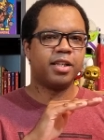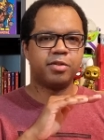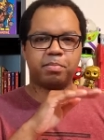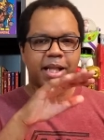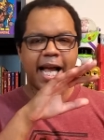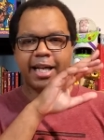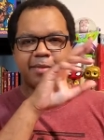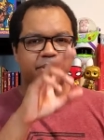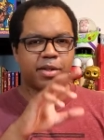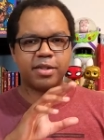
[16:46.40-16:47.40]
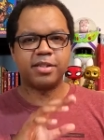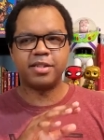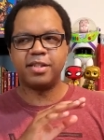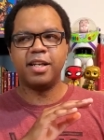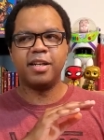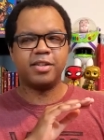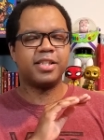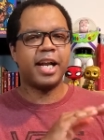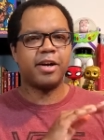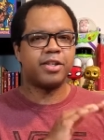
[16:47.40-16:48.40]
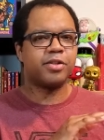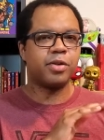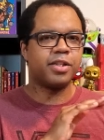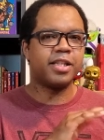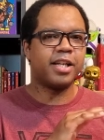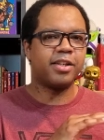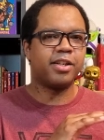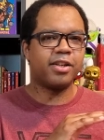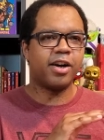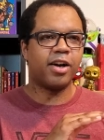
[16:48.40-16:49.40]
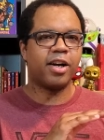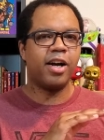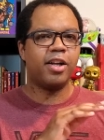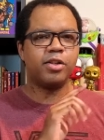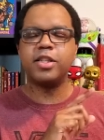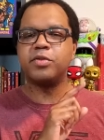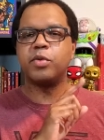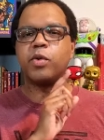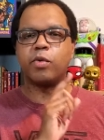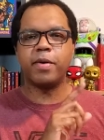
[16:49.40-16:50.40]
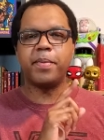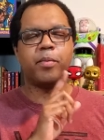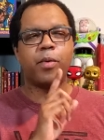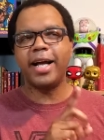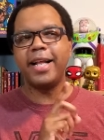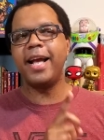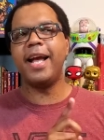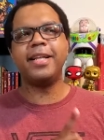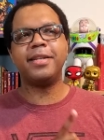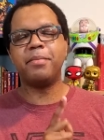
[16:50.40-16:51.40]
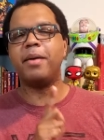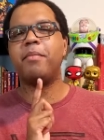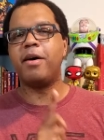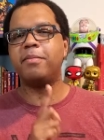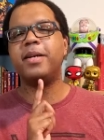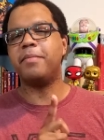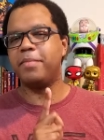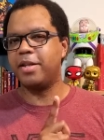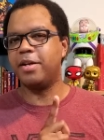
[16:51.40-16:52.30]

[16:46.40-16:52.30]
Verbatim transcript: those black books, the Scary Stories to Tell in the Dark? Those things were creepy. Why the heck did my mom get me